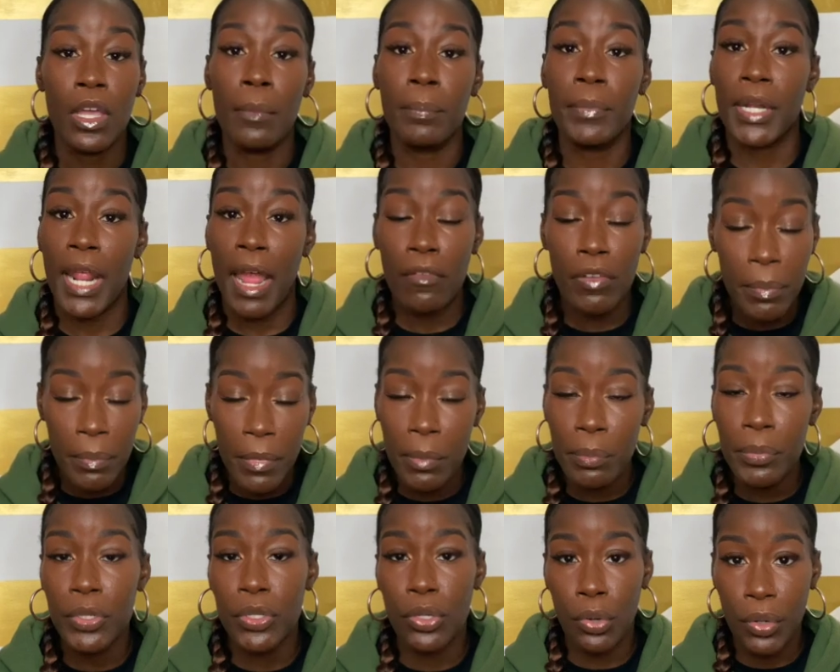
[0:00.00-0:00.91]
But I
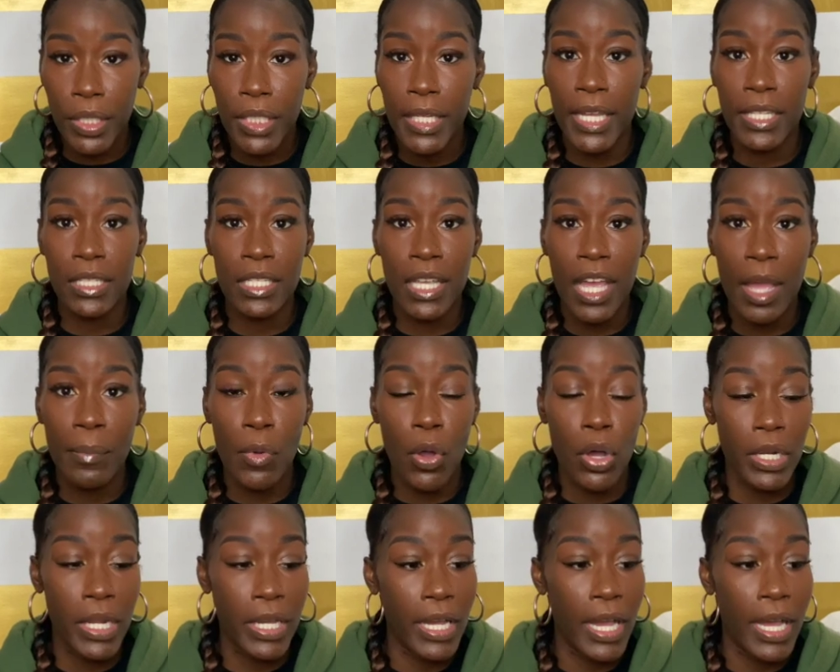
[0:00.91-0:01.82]
remember during that time,
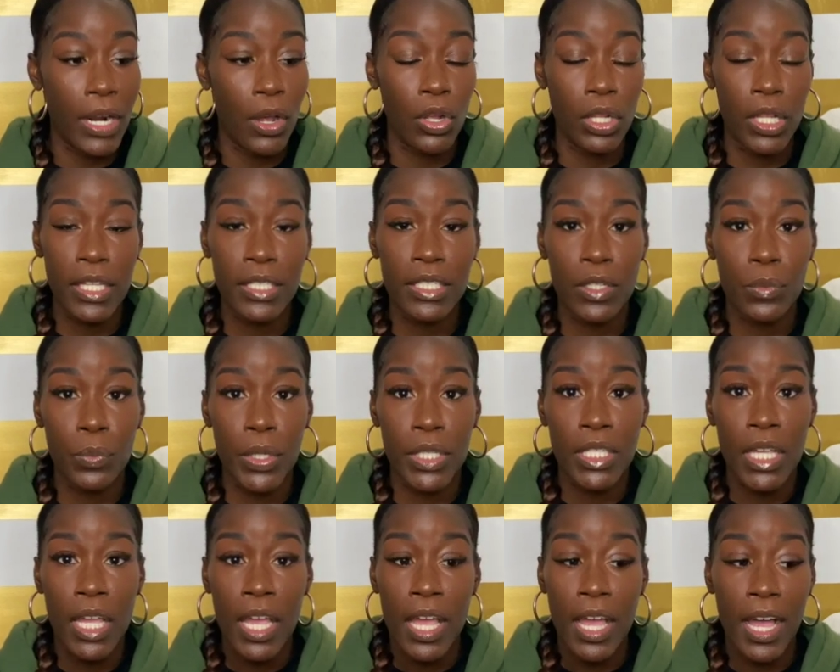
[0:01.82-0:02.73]
all I got, all I said
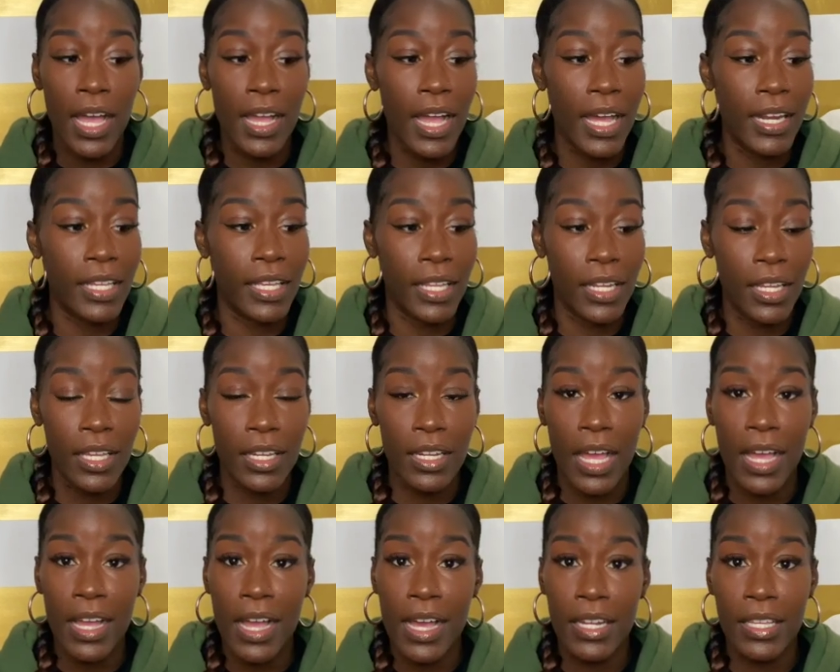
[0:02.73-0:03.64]
was, I gotta get in.
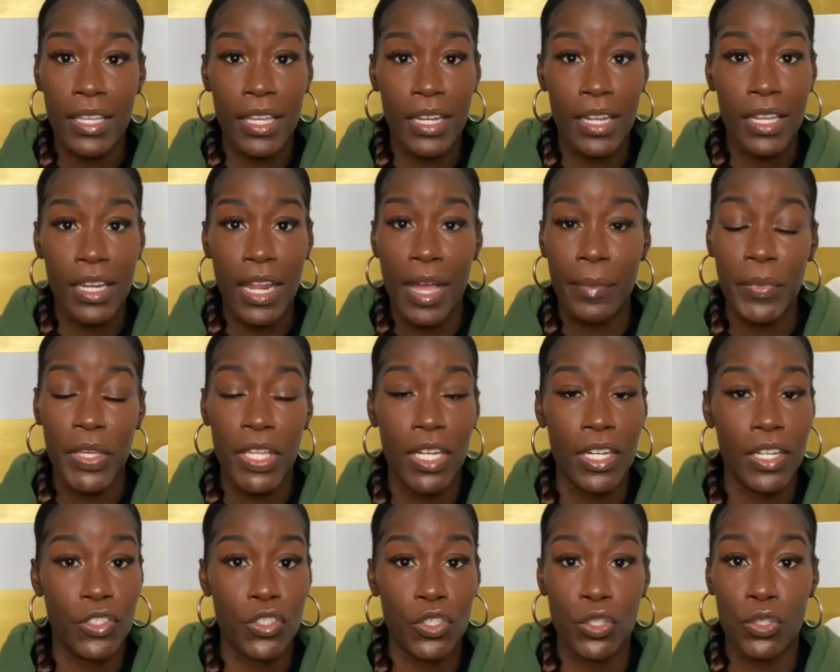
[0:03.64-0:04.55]
I gotta get in. I'm
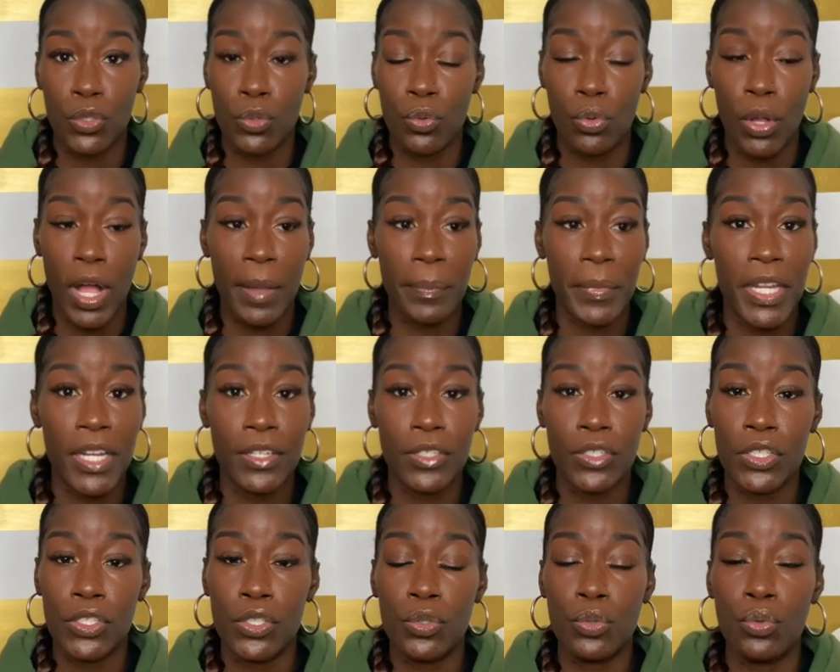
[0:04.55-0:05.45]
getting into the school. I'm getting
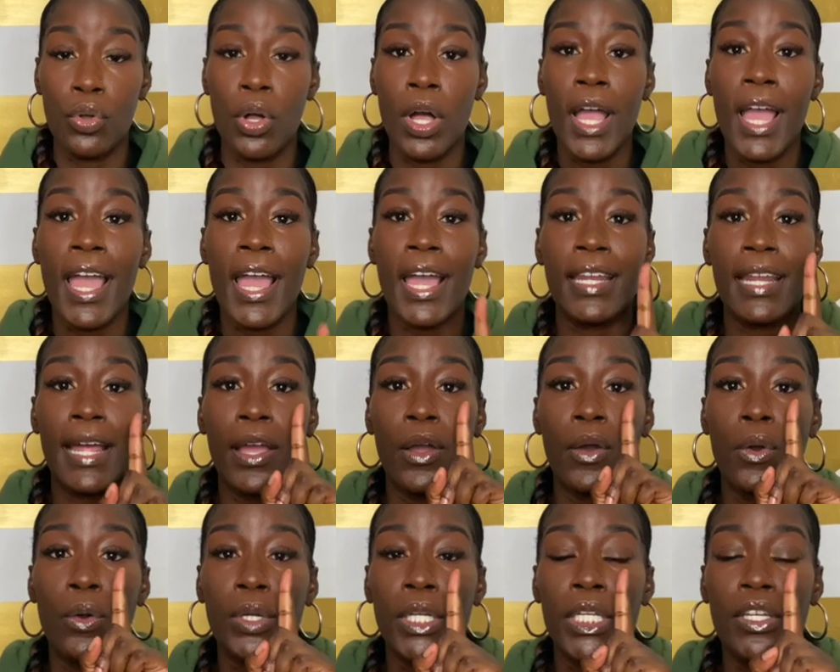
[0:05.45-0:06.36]
into the school. And I
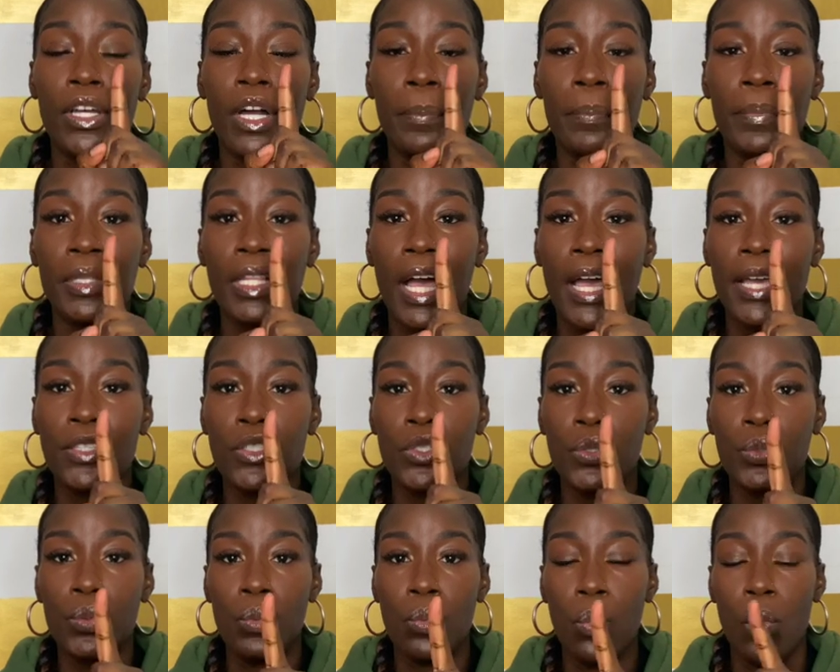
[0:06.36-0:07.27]
only applied
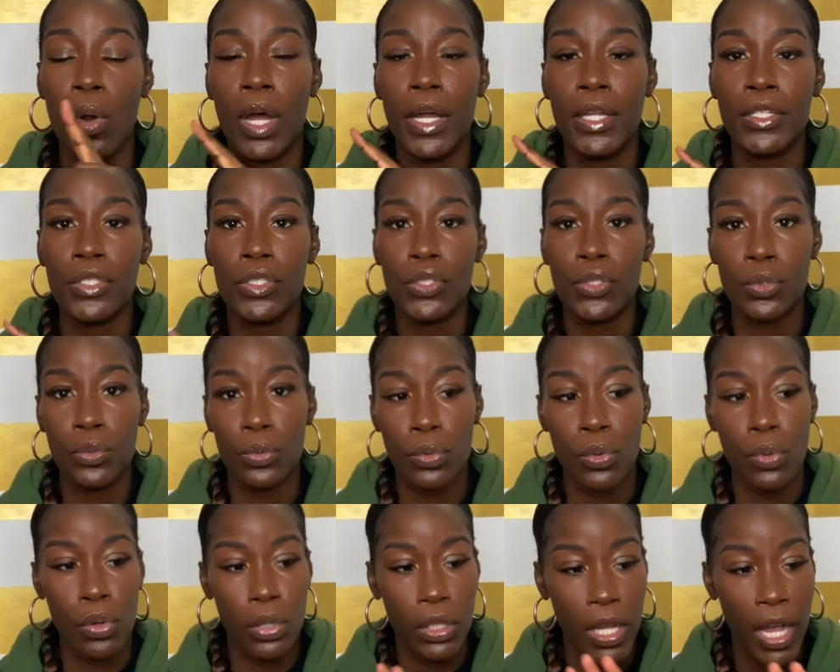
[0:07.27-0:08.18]
to one
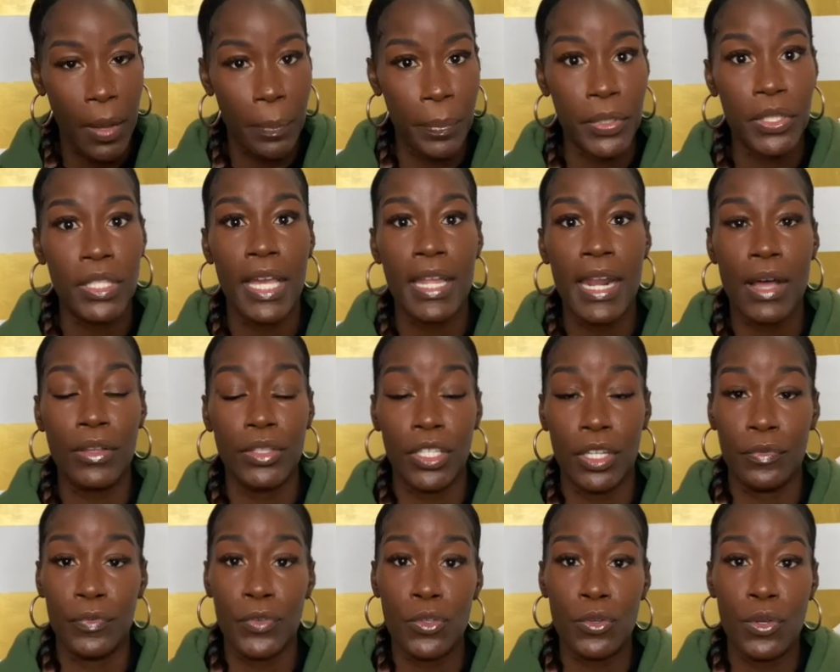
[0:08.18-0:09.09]
school. I'll put that out
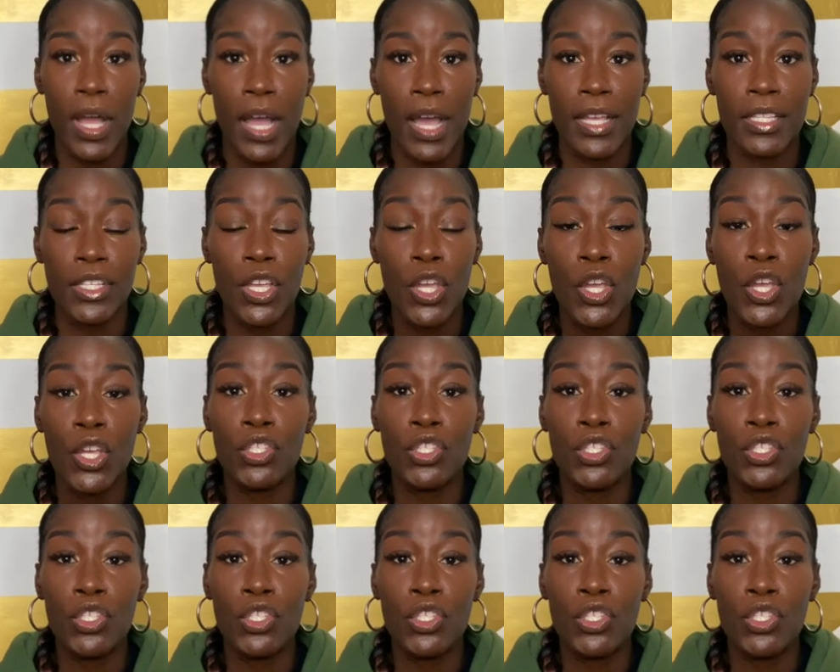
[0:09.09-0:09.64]
there for you guys.